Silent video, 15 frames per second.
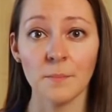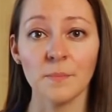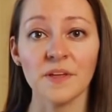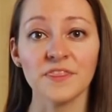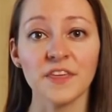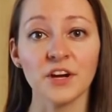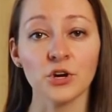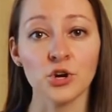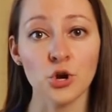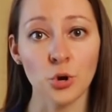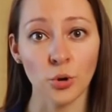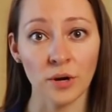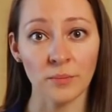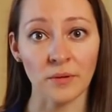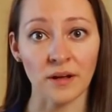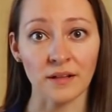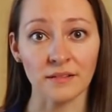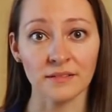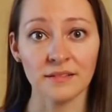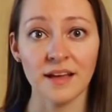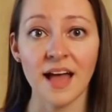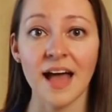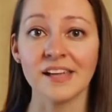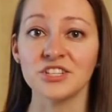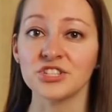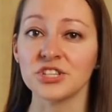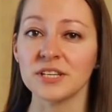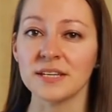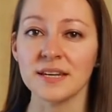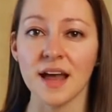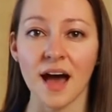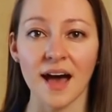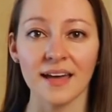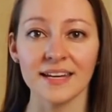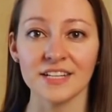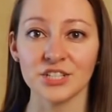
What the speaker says: but they're normal and should not